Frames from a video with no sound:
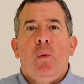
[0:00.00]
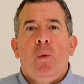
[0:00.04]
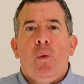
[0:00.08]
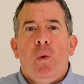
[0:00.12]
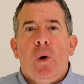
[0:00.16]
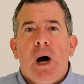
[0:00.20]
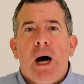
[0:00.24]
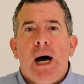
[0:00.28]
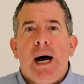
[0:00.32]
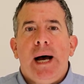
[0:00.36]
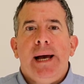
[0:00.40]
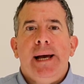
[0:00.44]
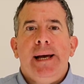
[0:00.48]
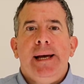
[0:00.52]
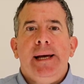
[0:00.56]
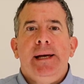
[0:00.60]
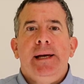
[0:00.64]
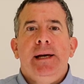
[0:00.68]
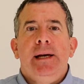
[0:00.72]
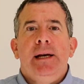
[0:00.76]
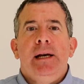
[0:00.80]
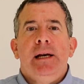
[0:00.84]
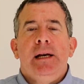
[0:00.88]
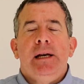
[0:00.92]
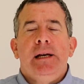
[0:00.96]

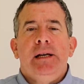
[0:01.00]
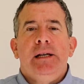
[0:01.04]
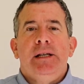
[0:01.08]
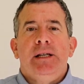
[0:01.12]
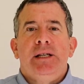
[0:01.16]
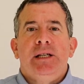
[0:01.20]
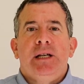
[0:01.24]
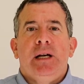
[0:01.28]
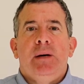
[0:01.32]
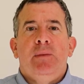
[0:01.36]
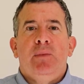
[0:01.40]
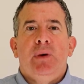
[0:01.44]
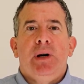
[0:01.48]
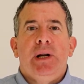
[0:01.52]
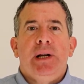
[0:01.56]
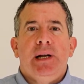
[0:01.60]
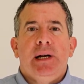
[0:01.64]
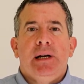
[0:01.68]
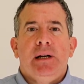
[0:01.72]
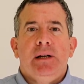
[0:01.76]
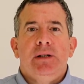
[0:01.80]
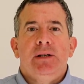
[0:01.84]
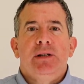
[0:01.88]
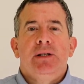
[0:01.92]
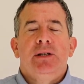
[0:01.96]
Why is someone
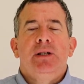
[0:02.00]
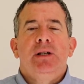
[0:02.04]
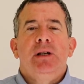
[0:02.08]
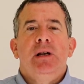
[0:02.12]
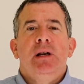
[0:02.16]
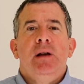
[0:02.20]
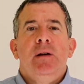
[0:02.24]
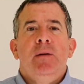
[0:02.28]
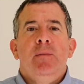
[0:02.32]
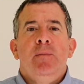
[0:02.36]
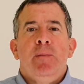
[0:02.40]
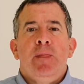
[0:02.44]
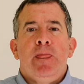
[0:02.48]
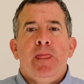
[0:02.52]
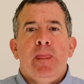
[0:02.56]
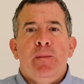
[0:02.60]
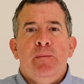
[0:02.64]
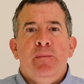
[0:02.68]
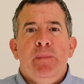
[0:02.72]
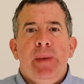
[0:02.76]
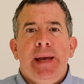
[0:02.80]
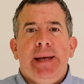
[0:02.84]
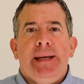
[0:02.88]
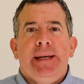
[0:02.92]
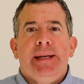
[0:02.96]
else
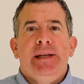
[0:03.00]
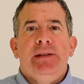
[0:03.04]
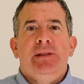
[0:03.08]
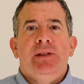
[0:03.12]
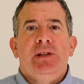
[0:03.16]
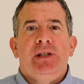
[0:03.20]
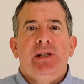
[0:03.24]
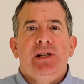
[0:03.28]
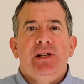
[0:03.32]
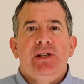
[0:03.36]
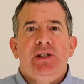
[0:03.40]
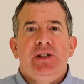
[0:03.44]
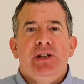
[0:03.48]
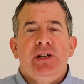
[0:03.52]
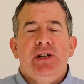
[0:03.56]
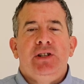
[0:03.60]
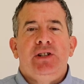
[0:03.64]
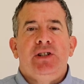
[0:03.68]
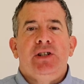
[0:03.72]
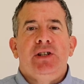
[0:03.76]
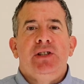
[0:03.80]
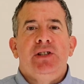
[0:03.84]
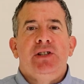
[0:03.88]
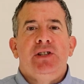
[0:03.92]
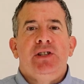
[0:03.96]
making the
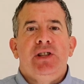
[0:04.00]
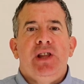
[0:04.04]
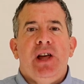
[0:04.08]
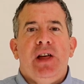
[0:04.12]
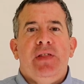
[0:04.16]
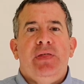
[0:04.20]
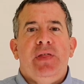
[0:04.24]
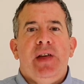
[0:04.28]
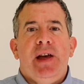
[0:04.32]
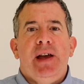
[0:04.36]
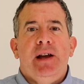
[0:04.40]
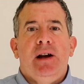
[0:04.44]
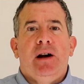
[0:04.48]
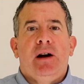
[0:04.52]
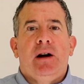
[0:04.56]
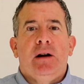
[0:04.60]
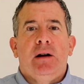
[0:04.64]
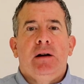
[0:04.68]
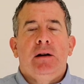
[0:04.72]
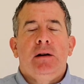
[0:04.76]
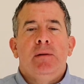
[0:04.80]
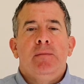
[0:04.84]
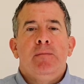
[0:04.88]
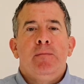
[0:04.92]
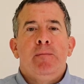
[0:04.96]
decisions that they
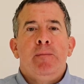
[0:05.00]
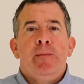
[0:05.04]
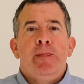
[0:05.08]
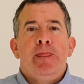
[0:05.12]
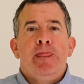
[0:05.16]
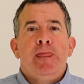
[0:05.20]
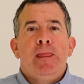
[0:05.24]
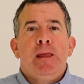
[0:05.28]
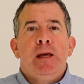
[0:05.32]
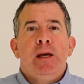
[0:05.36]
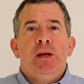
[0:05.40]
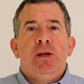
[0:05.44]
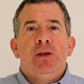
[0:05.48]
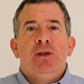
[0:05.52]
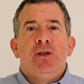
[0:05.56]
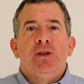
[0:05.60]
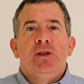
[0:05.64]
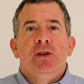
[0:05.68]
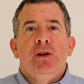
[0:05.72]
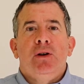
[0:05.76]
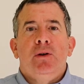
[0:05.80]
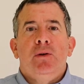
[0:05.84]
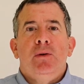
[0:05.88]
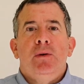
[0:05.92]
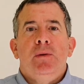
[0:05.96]
are?
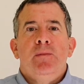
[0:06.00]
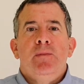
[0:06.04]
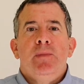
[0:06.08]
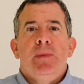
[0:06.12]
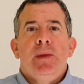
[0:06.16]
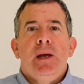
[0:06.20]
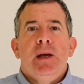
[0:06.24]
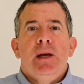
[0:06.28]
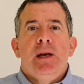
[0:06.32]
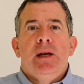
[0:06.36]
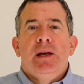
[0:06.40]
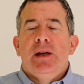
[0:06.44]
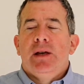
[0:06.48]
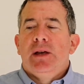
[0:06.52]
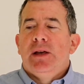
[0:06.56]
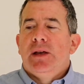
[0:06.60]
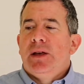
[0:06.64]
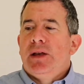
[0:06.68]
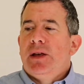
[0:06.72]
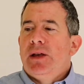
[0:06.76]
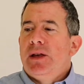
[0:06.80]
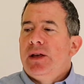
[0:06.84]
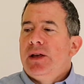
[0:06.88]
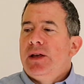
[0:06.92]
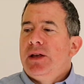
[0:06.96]
So
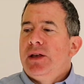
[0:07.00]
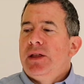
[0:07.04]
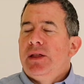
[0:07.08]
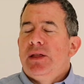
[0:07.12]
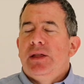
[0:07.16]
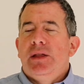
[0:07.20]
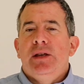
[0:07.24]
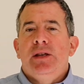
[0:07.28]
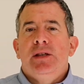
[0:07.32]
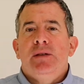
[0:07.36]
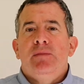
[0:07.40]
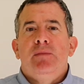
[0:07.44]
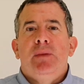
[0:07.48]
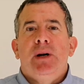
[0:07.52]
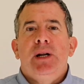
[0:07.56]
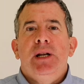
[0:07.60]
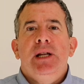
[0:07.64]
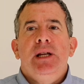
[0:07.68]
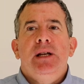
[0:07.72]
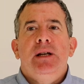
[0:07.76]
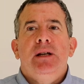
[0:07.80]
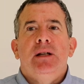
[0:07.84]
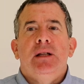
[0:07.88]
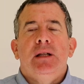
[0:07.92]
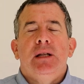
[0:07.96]
this
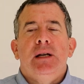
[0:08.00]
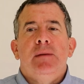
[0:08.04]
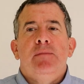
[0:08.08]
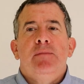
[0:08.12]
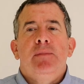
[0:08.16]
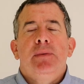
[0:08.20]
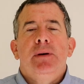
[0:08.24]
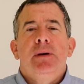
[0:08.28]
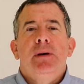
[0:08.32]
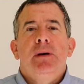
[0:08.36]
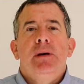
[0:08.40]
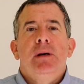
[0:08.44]
money clip